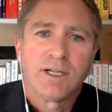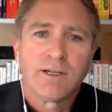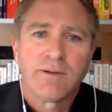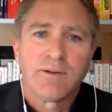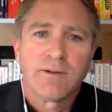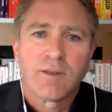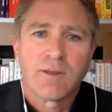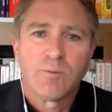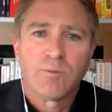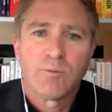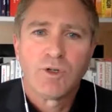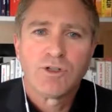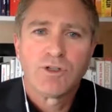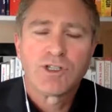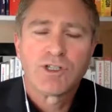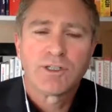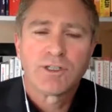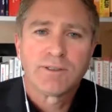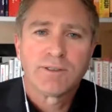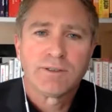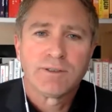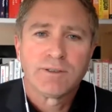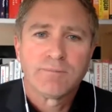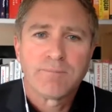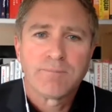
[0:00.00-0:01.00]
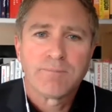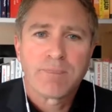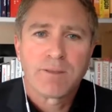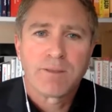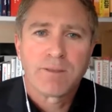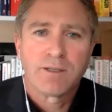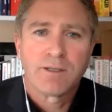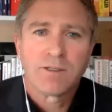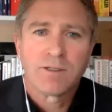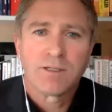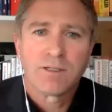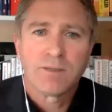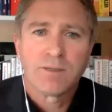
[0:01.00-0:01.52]
emerging, and
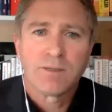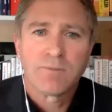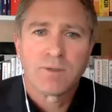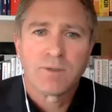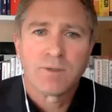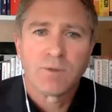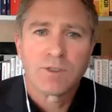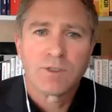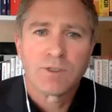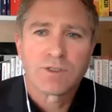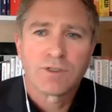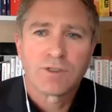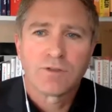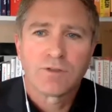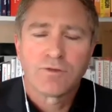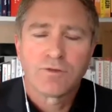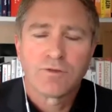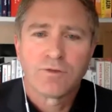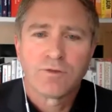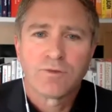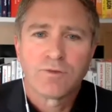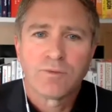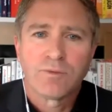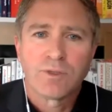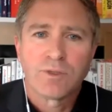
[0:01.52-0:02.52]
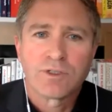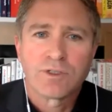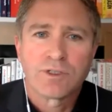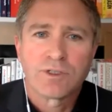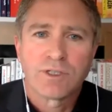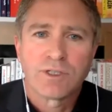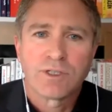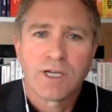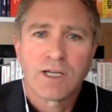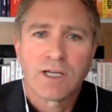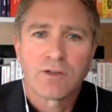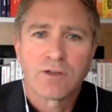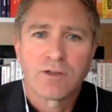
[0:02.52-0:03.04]
what's
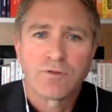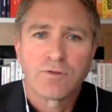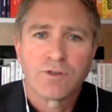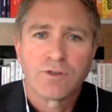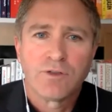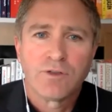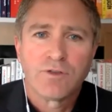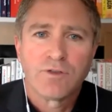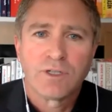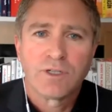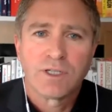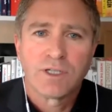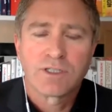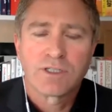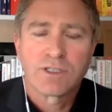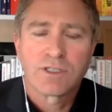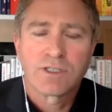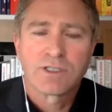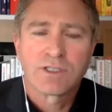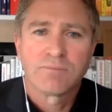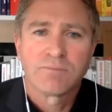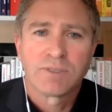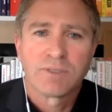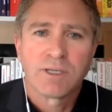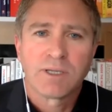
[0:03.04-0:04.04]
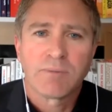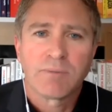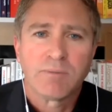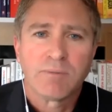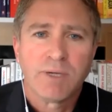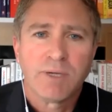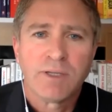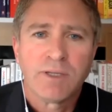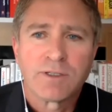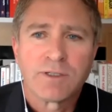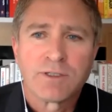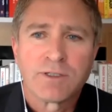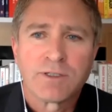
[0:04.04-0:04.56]
the outlook for you for the next couple of
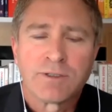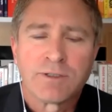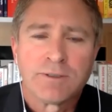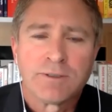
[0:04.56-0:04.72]
months?